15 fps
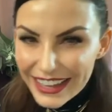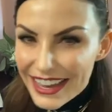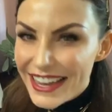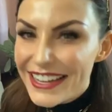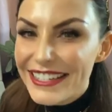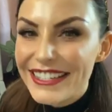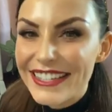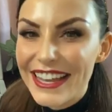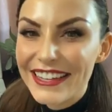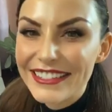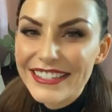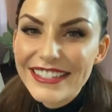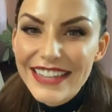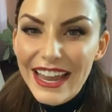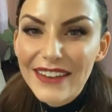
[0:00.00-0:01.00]
So
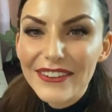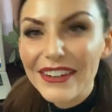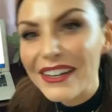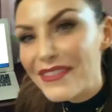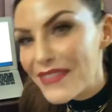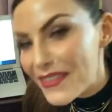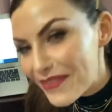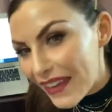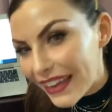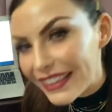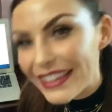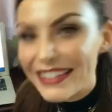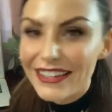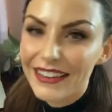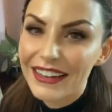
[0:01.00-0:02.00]
today we're going to be
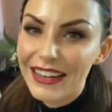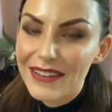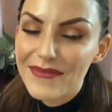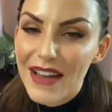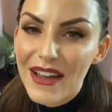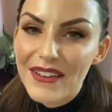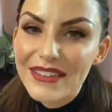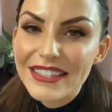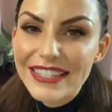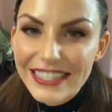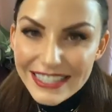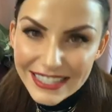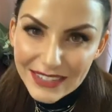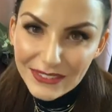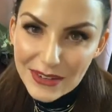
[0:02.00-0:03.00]
mainly talking about
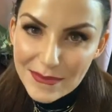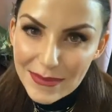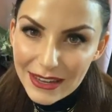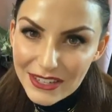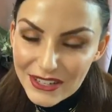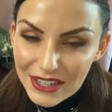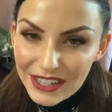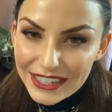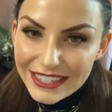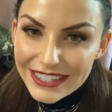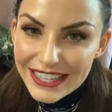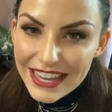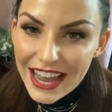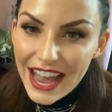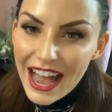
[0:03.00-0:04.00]
6 different pictures.
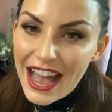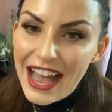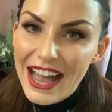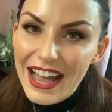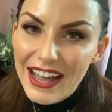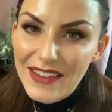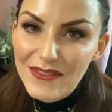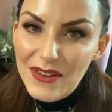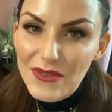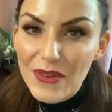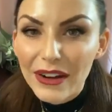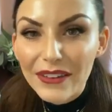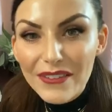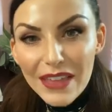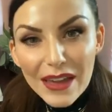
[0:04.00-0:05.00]

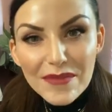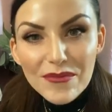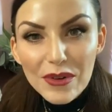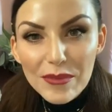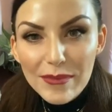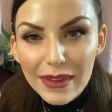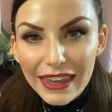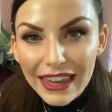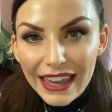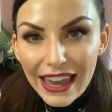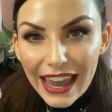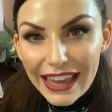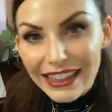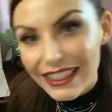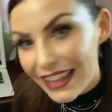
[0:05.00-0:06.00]
One of them will be
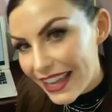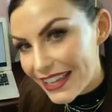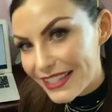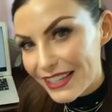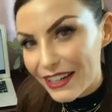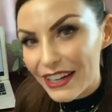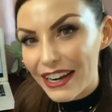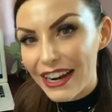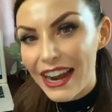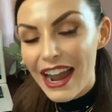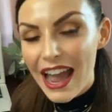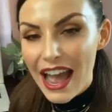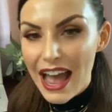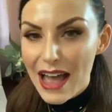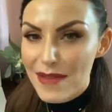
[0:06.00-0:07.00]
a laser.
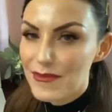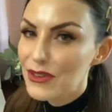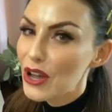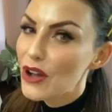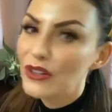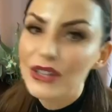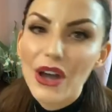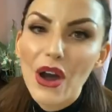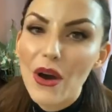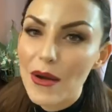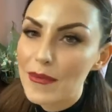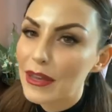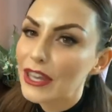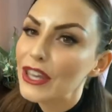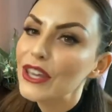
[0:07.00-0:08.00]
Y'all know
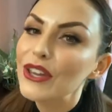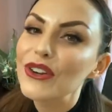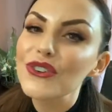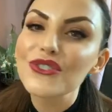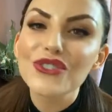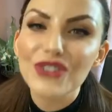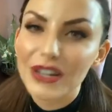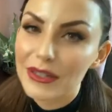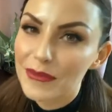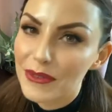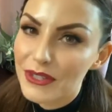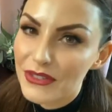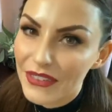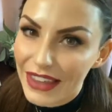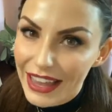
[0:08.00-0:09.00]
I'm a huge
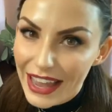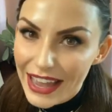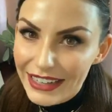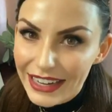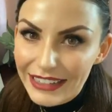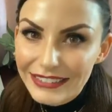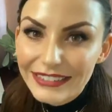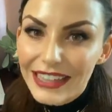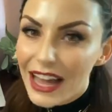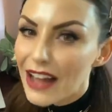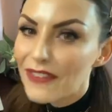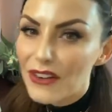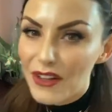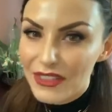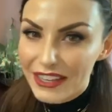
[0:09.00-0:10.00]
injectables fan. I
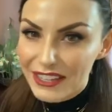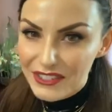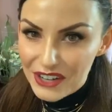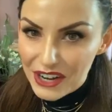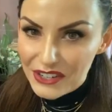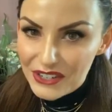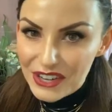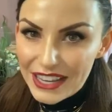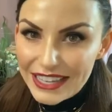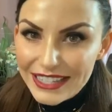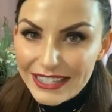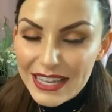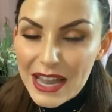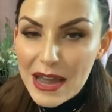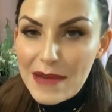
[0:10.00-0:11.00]
love all the
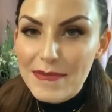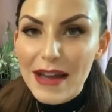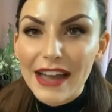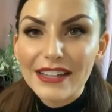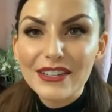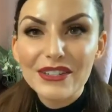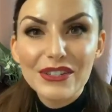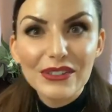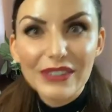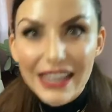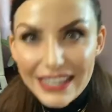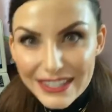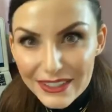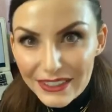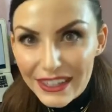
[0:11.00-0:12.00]
injections, but I do
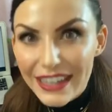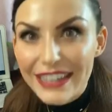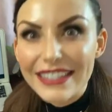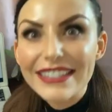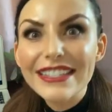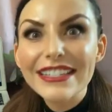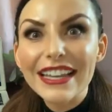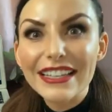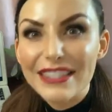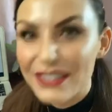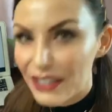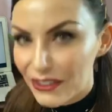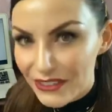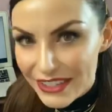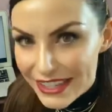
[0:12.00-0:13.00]
lasering, skin
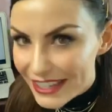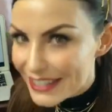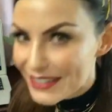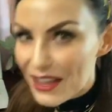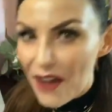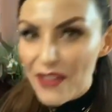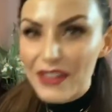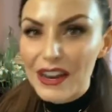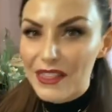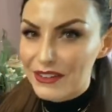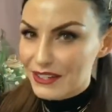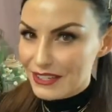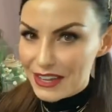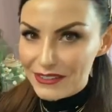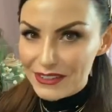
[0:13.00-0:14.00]
services, all that other
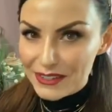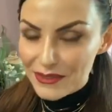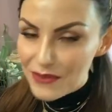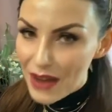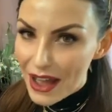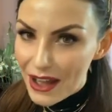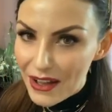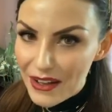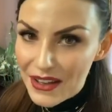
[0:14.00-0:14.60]
stuff as well.